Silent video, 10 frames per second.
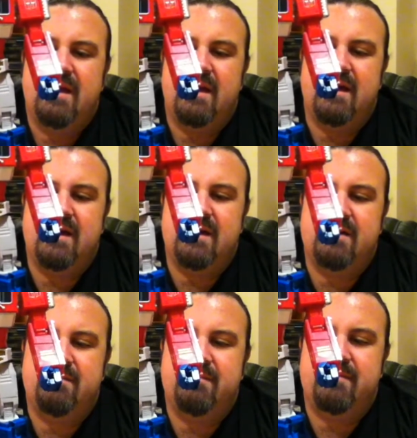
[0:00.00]

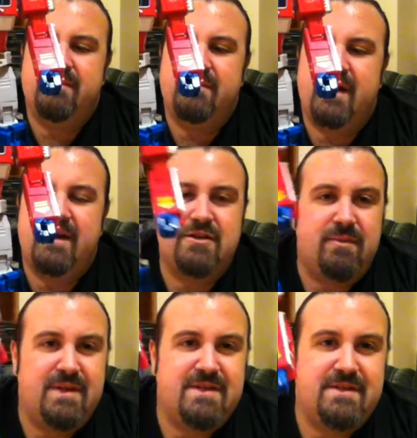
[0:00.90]
I actually
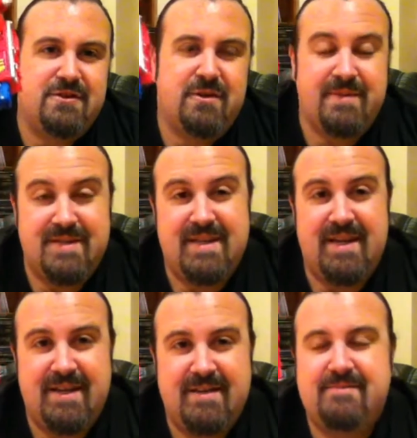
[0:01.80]
went into the shop and
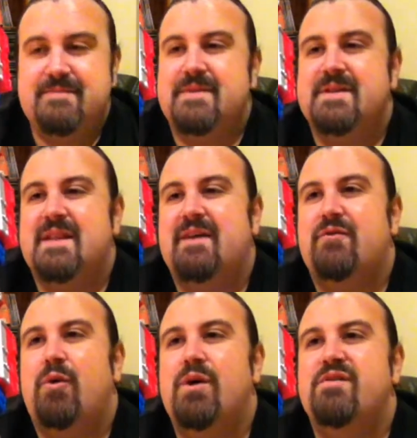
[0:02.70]
seen it and didn't
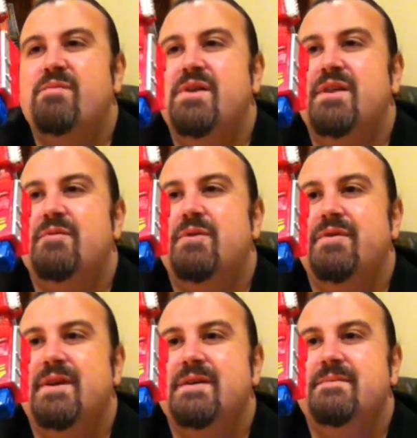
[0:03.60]
have quite enough money the
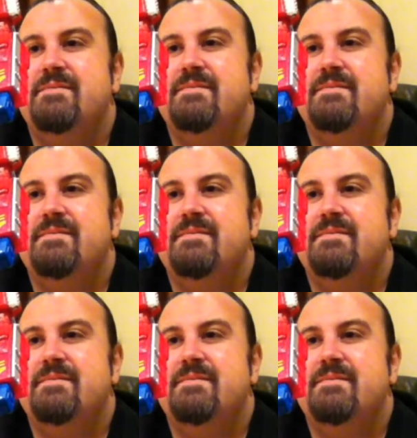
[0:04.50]
one day.